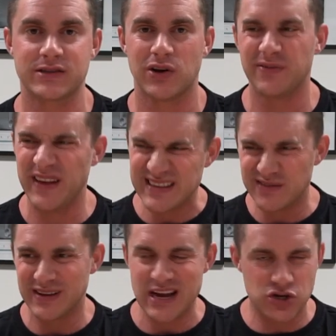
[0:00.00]
So
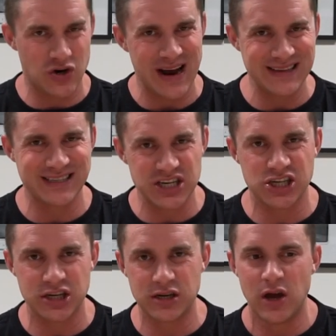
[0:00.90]
effectively a
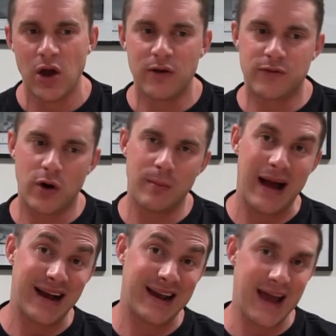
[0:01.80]
transition from
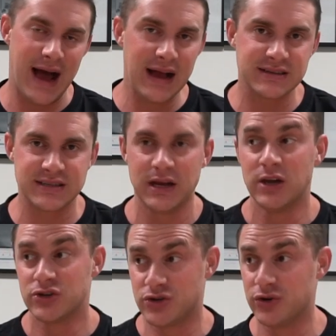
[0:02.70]
a cut
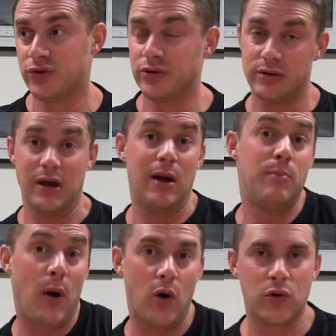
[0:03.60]
to a
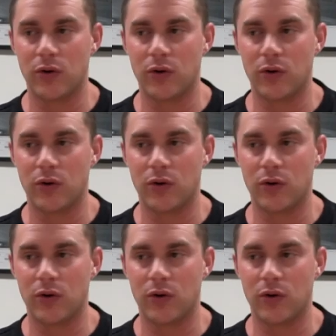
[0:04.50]
bulk,